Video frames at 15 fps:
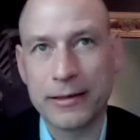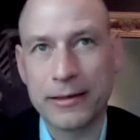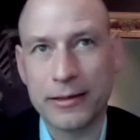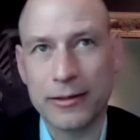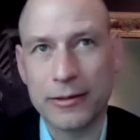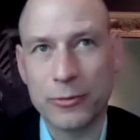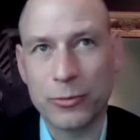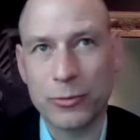
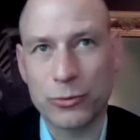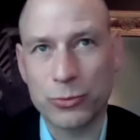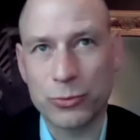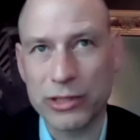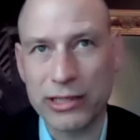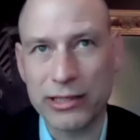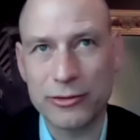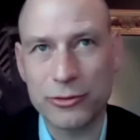what we
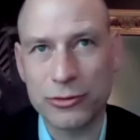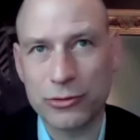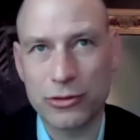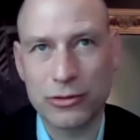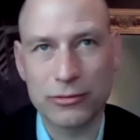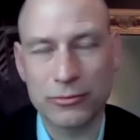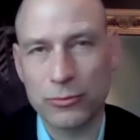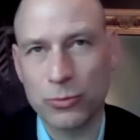need to
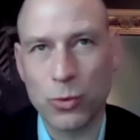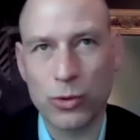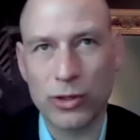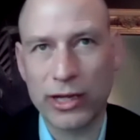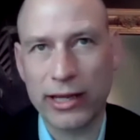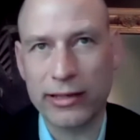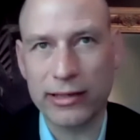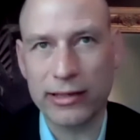walk
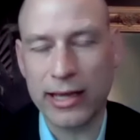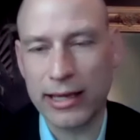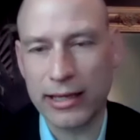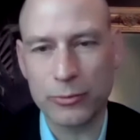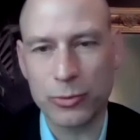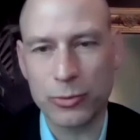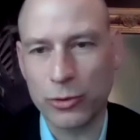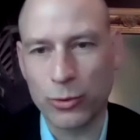hand in hand
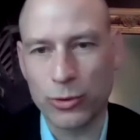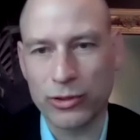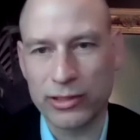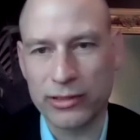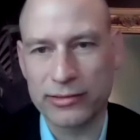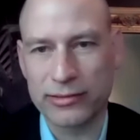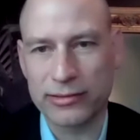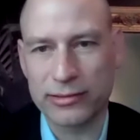with all this
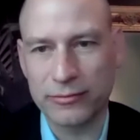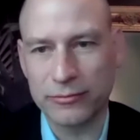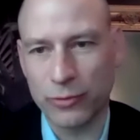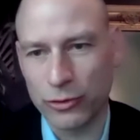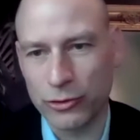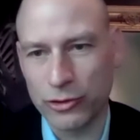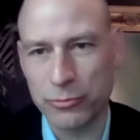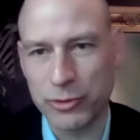
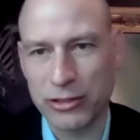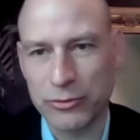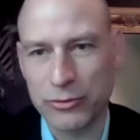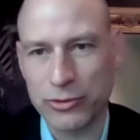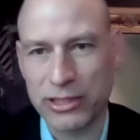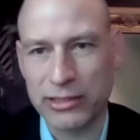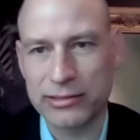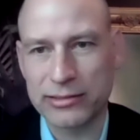volume
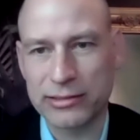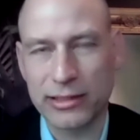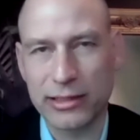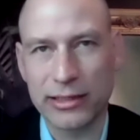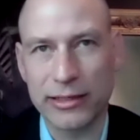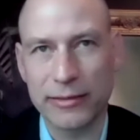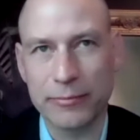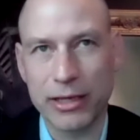increase,
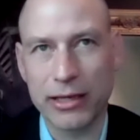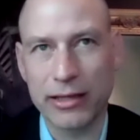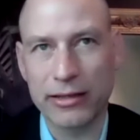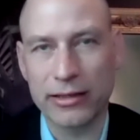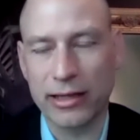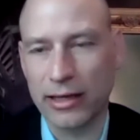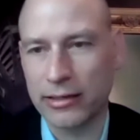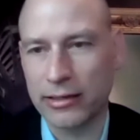and
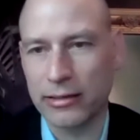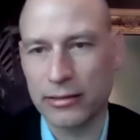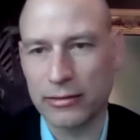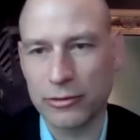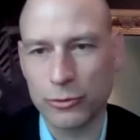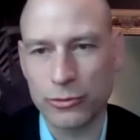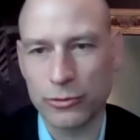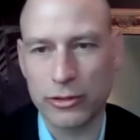I
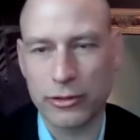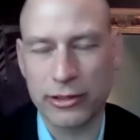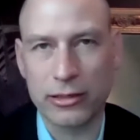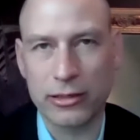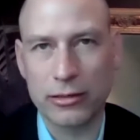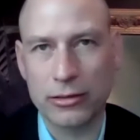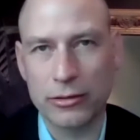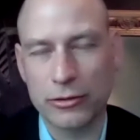totally
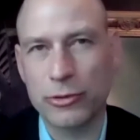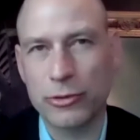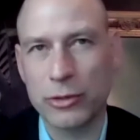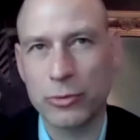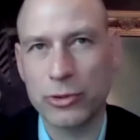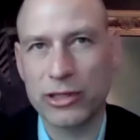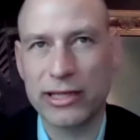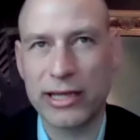agree
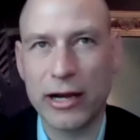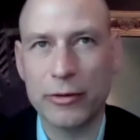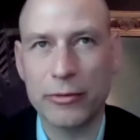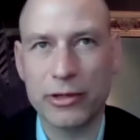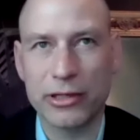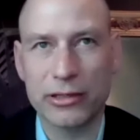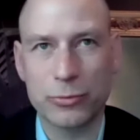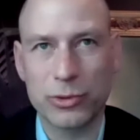with Gary.
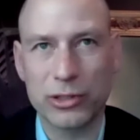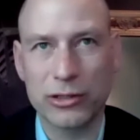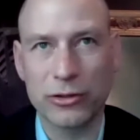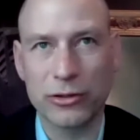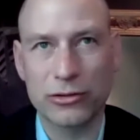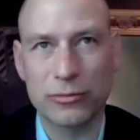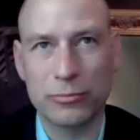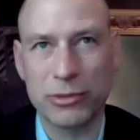It will not
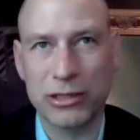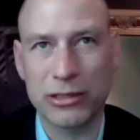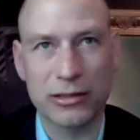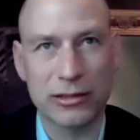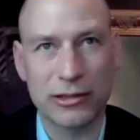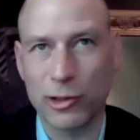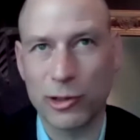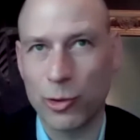be a
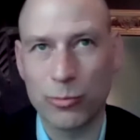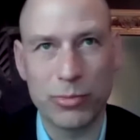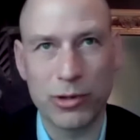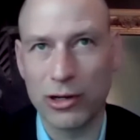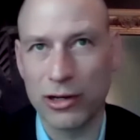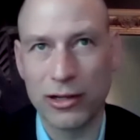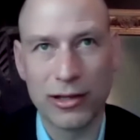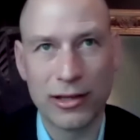
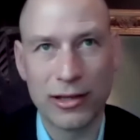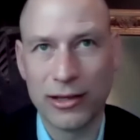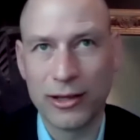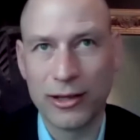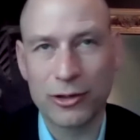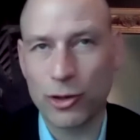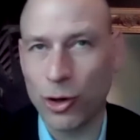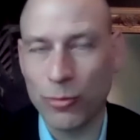global
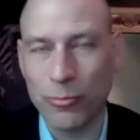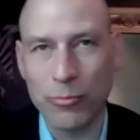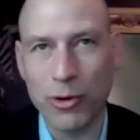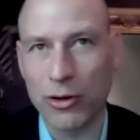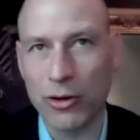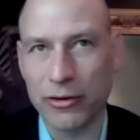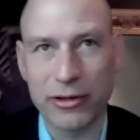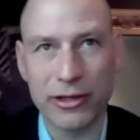
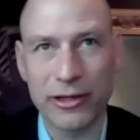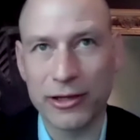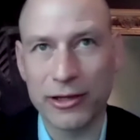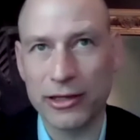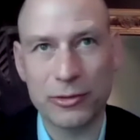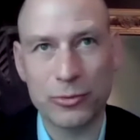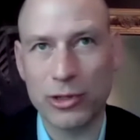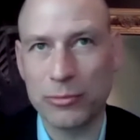common,
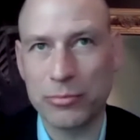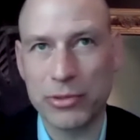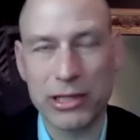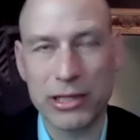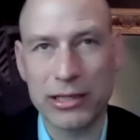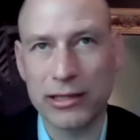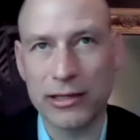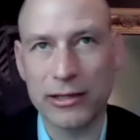it will
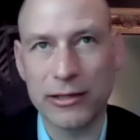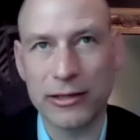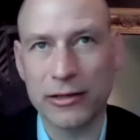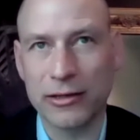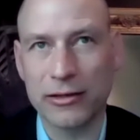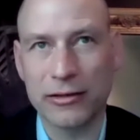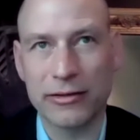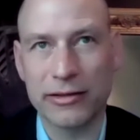be
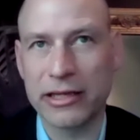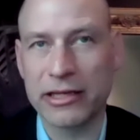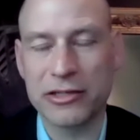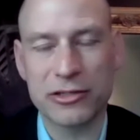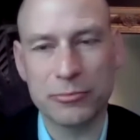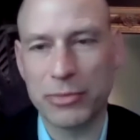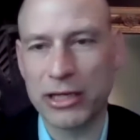a nation by